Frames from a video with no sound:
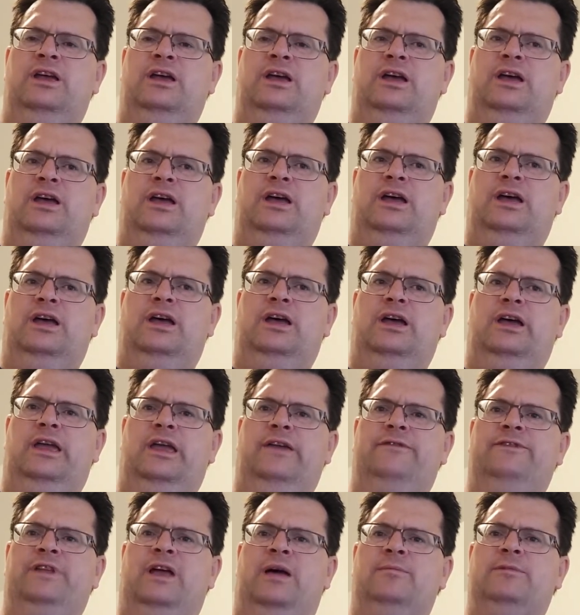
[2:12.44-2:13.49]
uh,
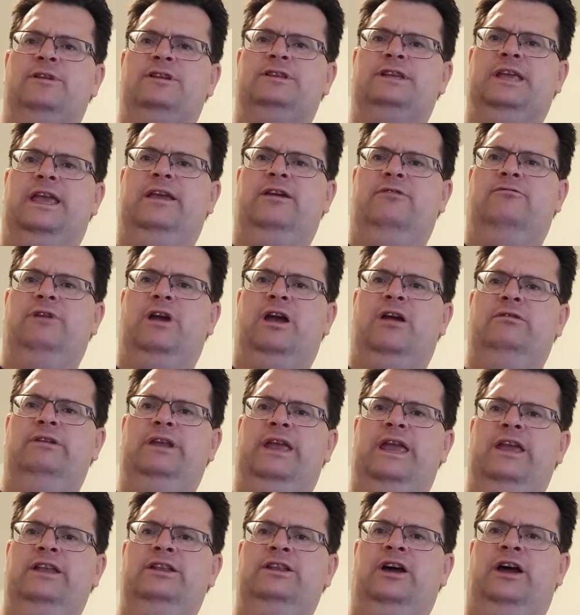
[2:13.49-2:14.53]
if not mistaken, around
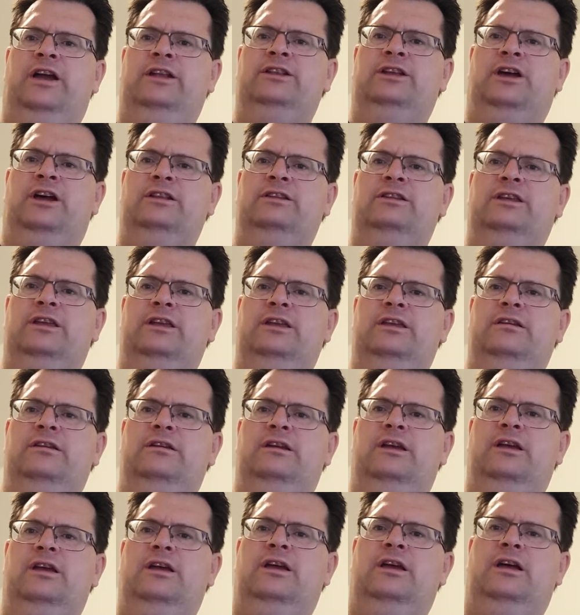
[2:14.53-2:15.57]
89, 90,
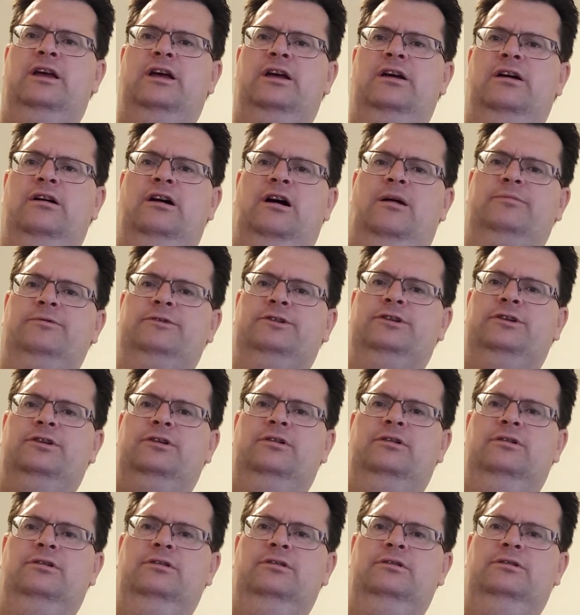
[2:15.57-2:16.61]
uh, up
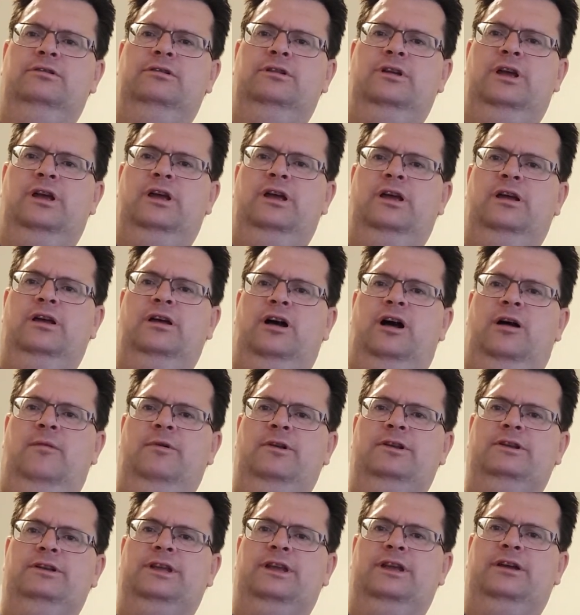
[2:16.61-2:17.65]
till up
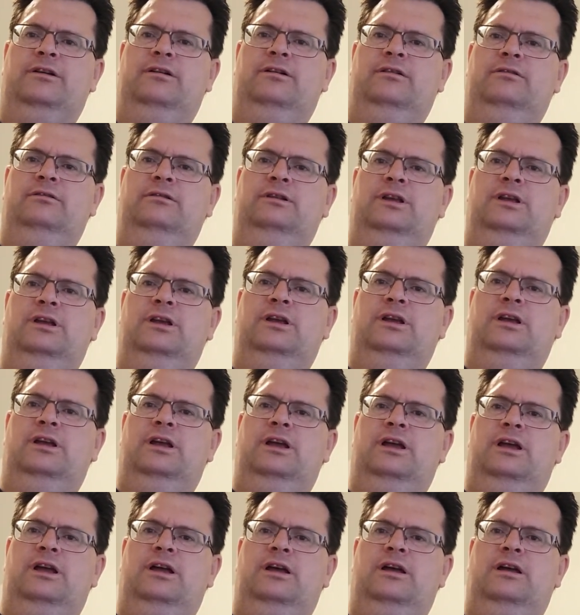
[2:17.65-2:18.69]
until
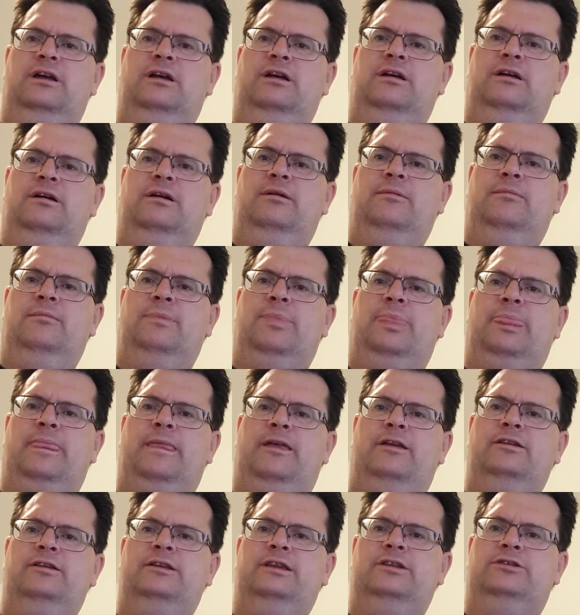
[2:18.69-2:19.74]
um,
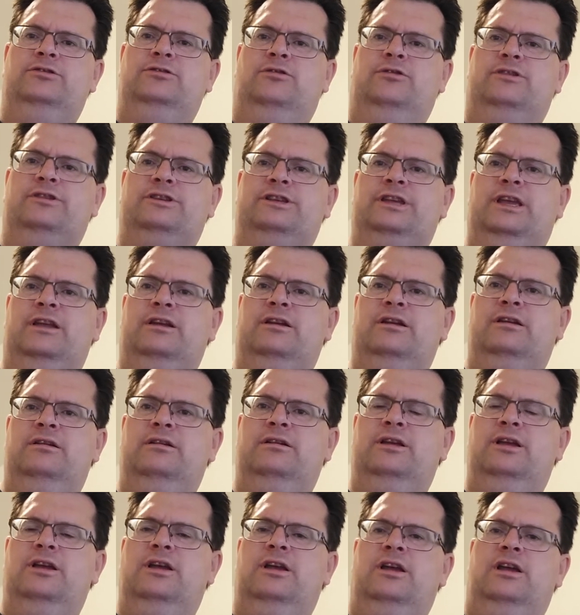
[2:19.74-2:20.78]
he took sick
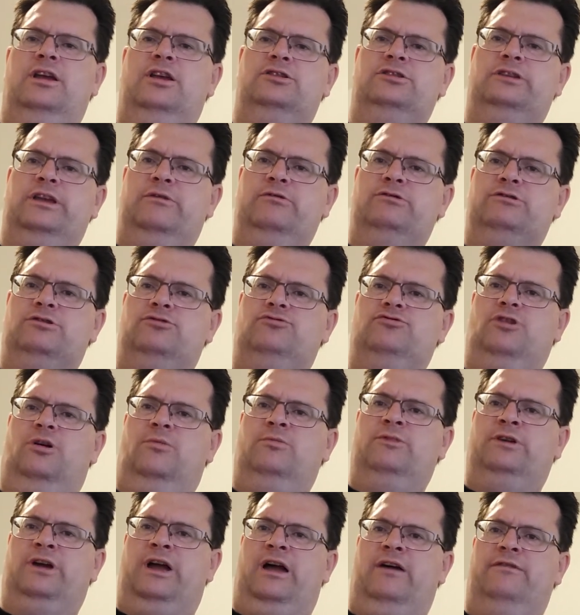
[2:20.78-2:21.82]
so he was a
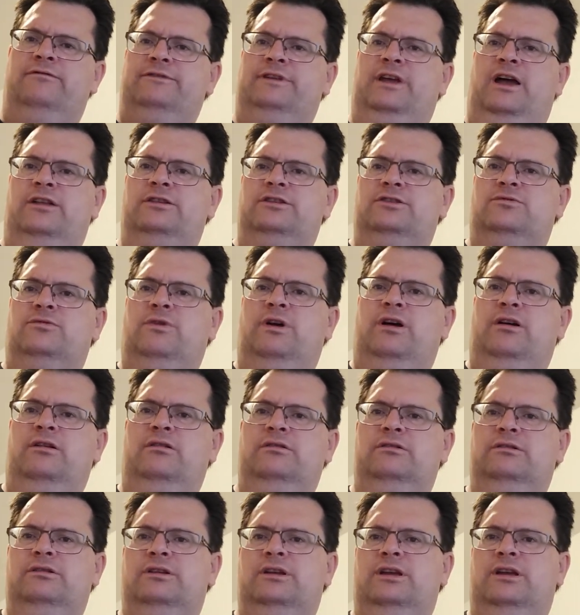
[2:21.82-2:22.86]
drummer off and on as
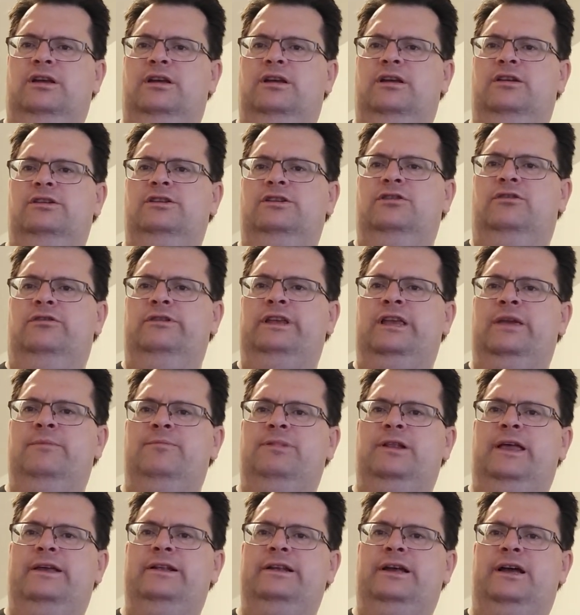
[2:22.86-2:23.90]
well. Uh, you know, he
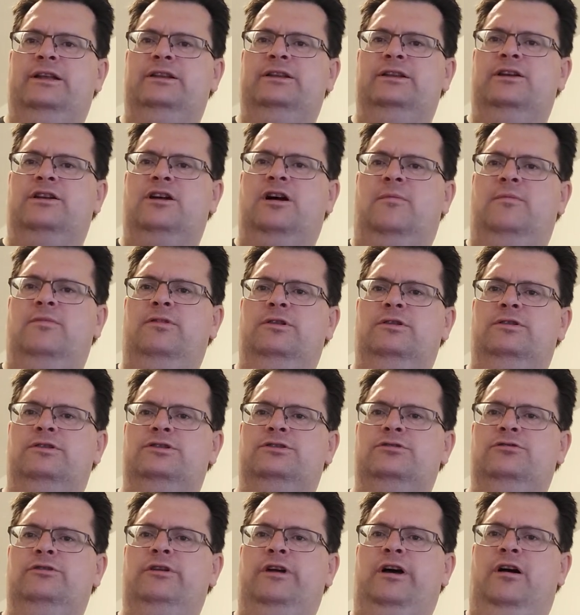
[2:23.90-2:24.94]
played on a couple of
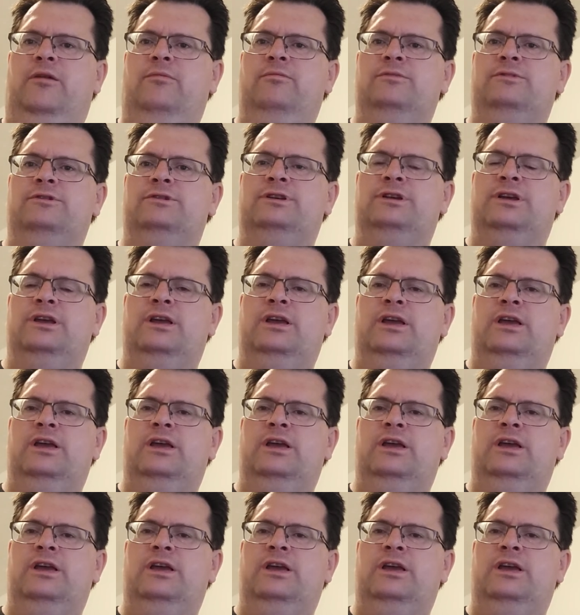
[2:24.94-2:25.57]
studio albums,